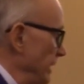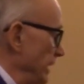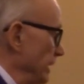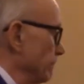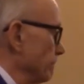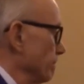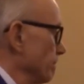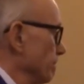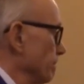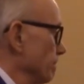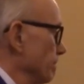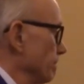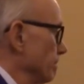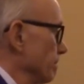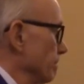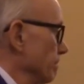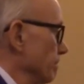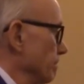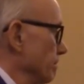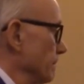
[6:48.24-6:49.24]
be.
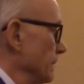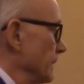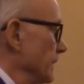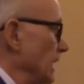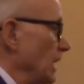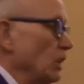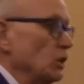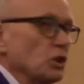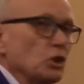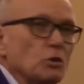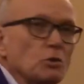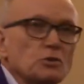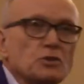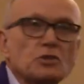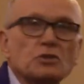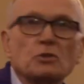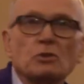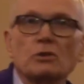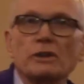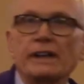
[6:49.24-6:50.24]
A little
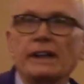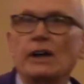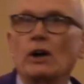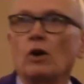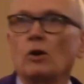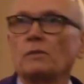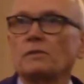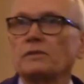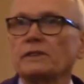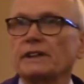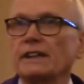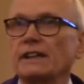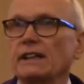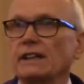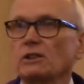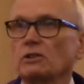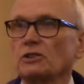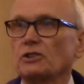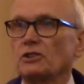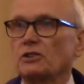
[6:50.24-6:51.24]
story, hopefully, to
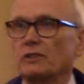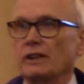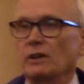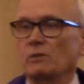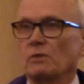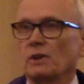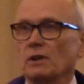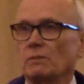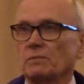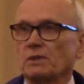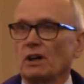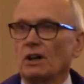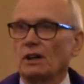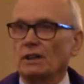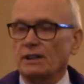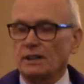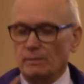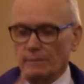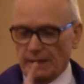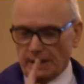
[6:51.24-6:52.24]
illustrate what I'm
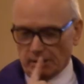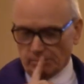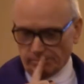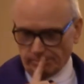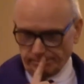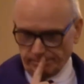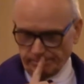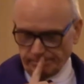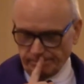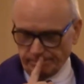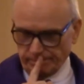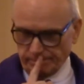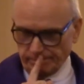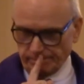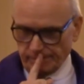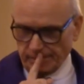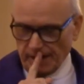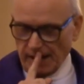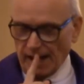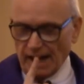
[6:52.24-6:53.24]
talking about.
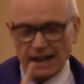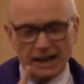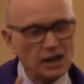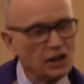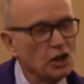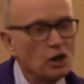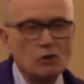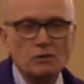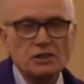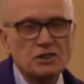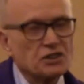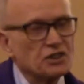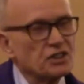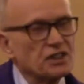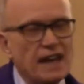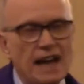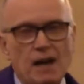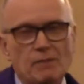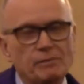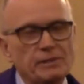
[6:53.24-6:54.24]
And I know this
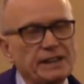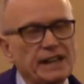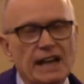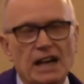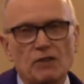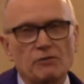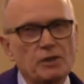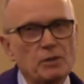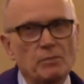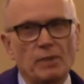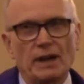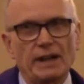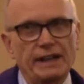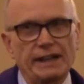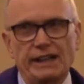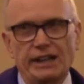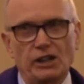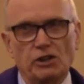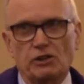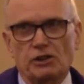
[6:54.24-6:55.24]
has happened to
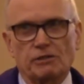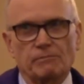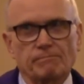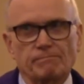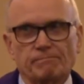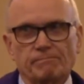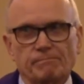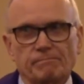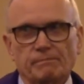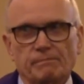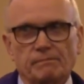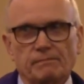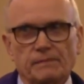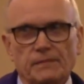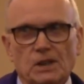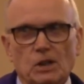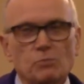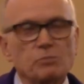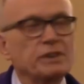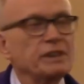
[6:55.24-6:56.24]
everybody here.
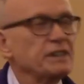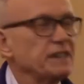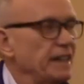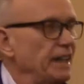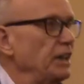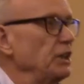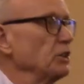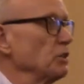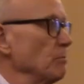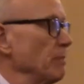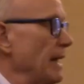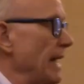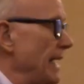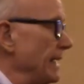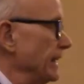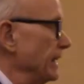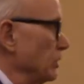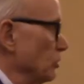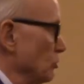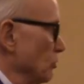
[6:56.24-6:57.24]
Pretend you're
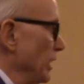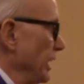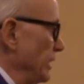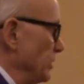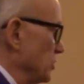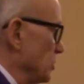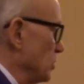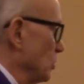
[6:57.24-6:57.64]
back in grade